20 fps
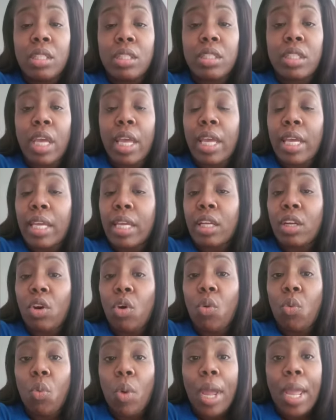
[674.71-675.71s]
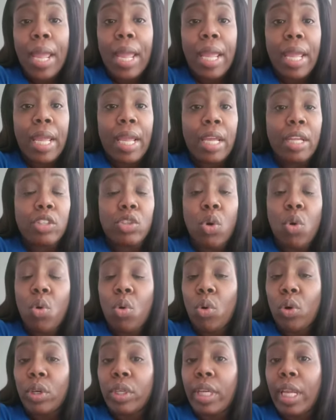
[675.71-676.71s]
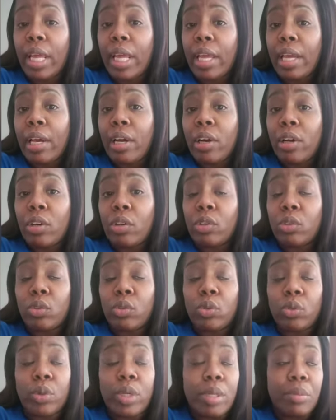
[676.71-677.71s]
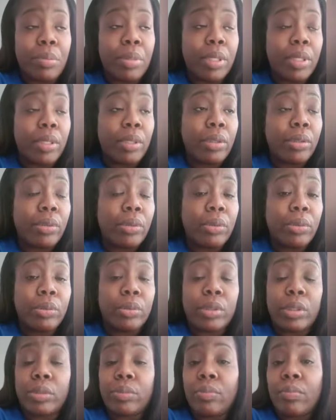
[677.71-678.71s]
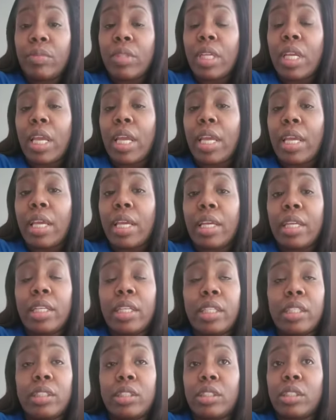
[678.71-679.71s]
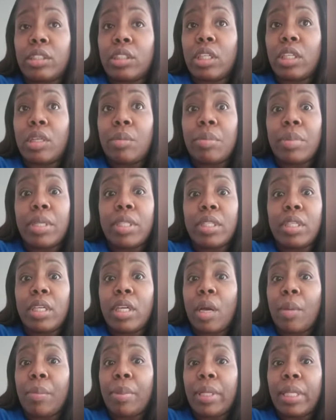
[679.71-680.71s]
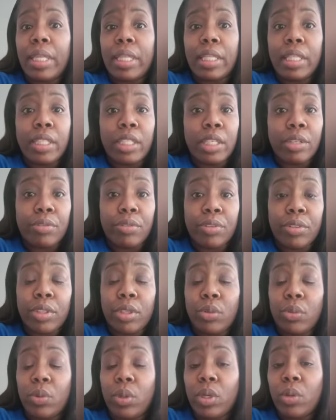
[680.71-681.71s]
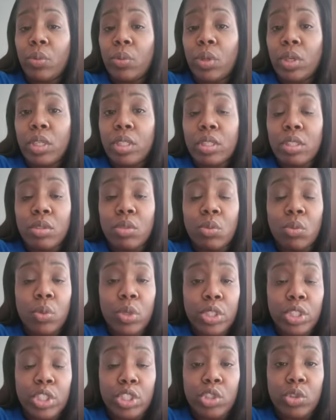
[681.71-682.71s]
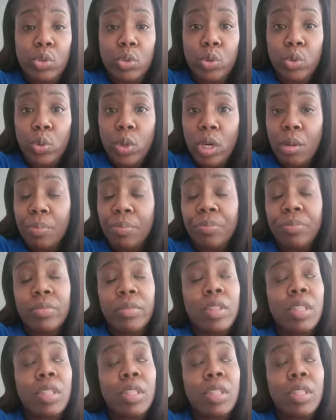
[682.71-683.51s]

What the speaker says: taken away, torn down, rebuilt. And it's just going to be completely different than what it was when she grew up.